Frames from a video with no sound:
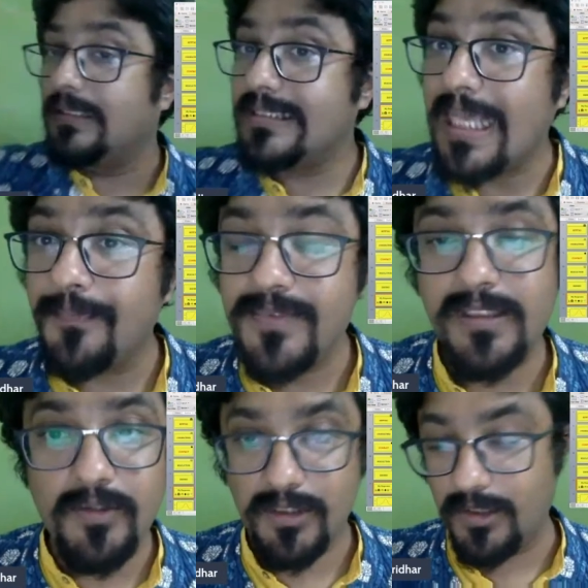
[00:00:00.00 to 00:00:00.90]
is
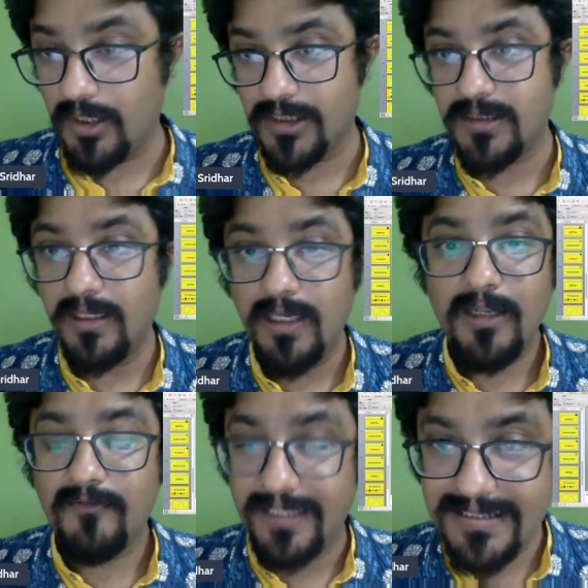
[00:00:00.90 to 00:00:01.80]
absolutely yours.
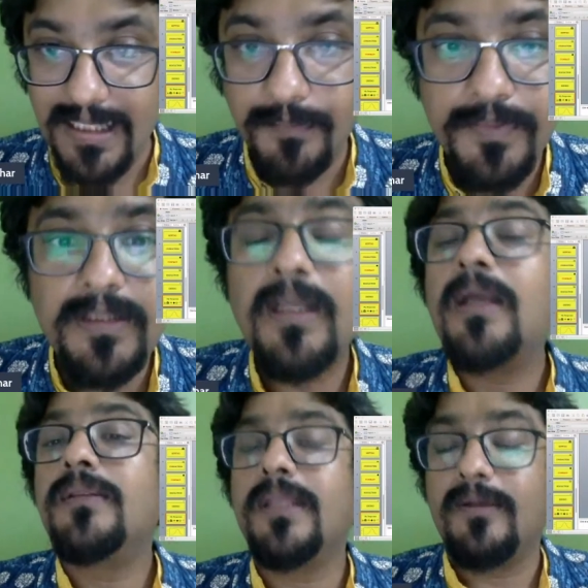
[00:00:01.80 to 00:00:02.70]
For example,
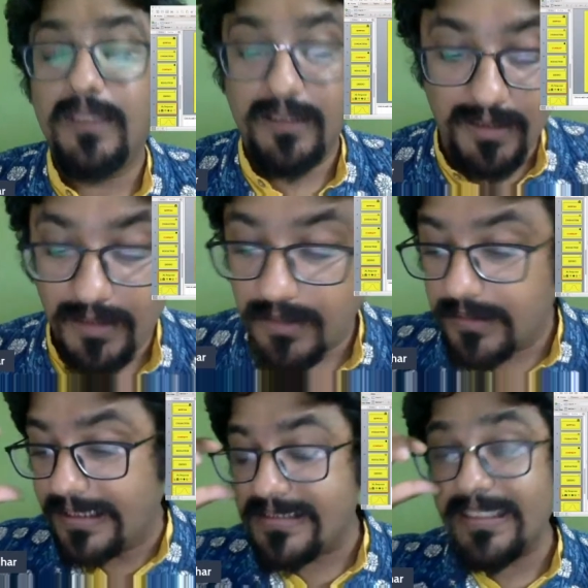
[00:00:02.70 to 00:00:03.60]

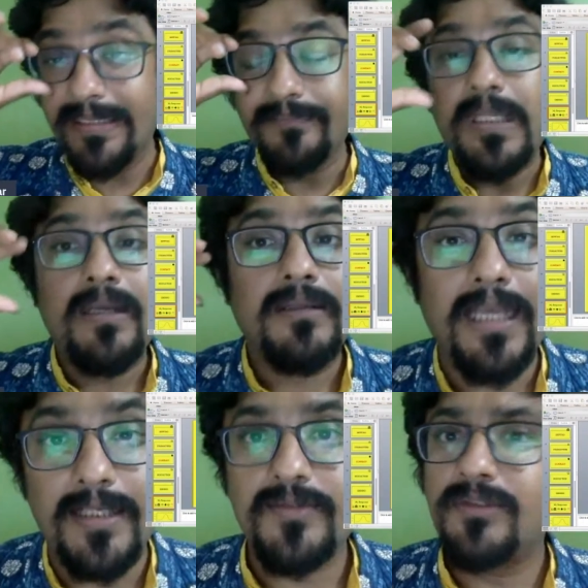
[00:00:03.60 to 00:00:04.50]
let's say they
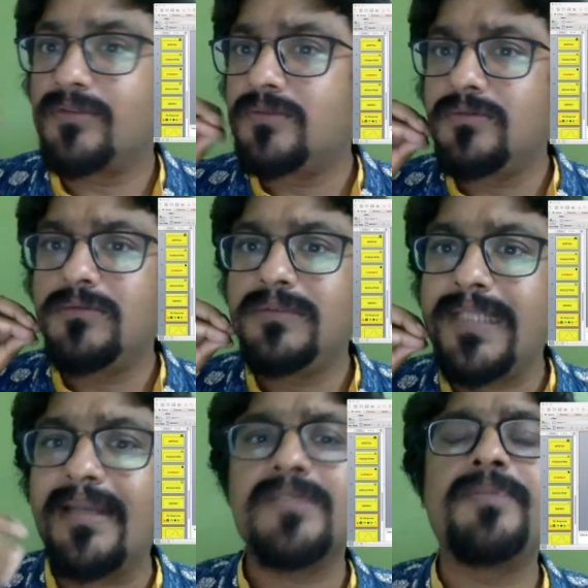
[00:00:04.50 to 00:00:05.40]
ask you,
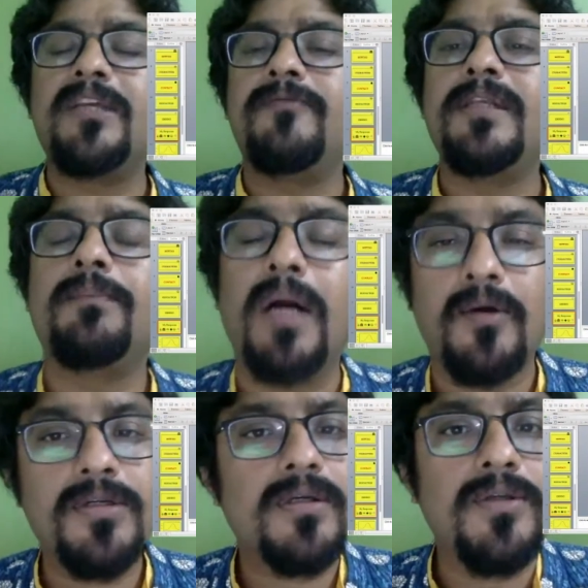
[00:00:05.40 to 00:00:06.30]
tell us briefly
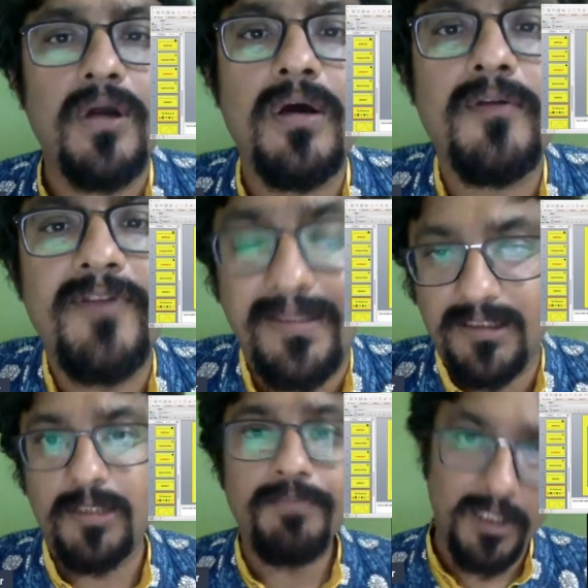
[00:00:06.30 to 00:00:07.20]
about your final
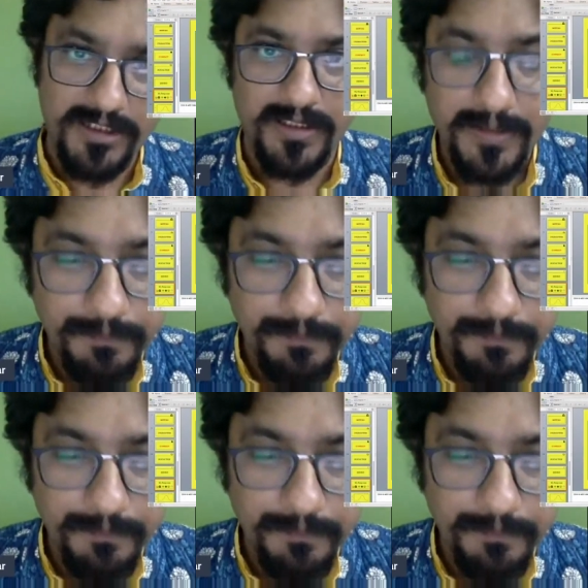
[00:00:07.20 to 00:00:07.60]
year project.